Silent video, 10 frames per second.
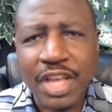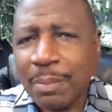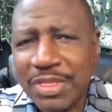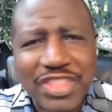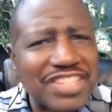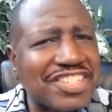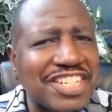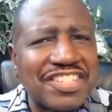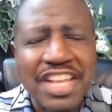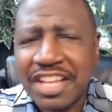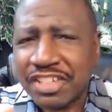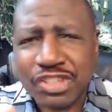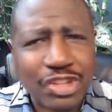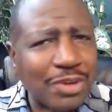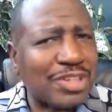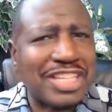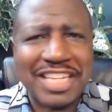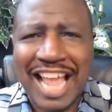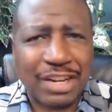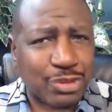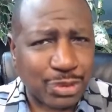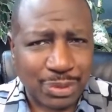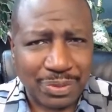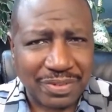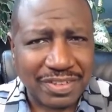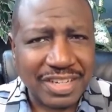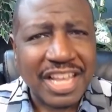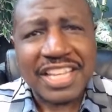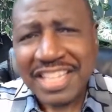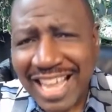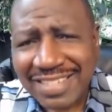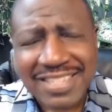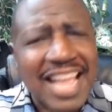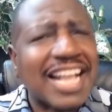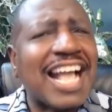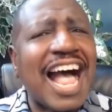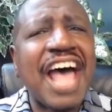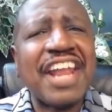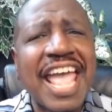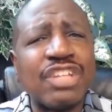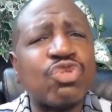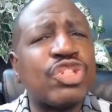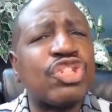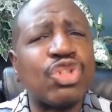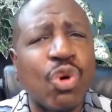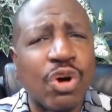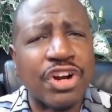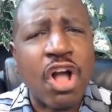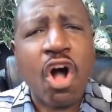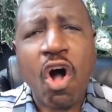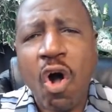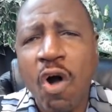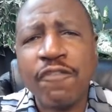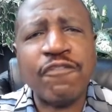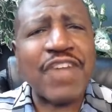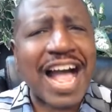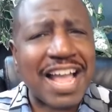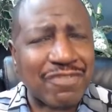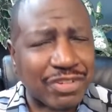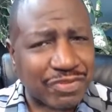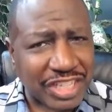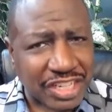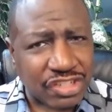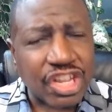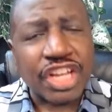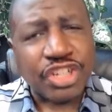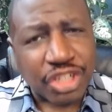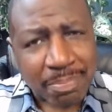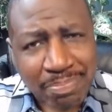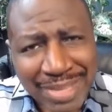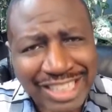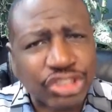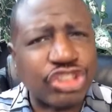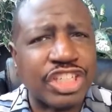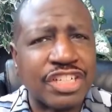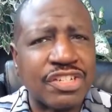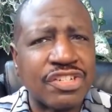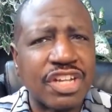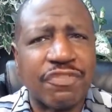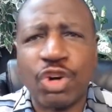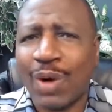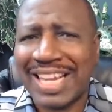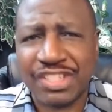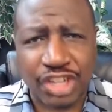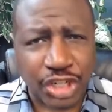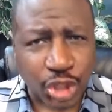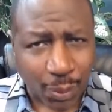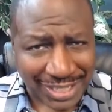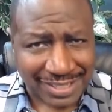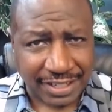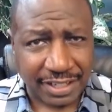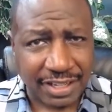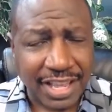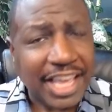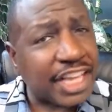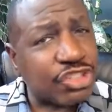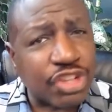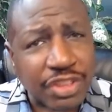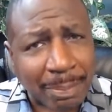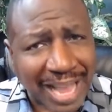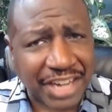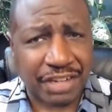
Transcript: But this is certainly not true. Yes, God has restored all five of these dimensions of Christ's anointing into the body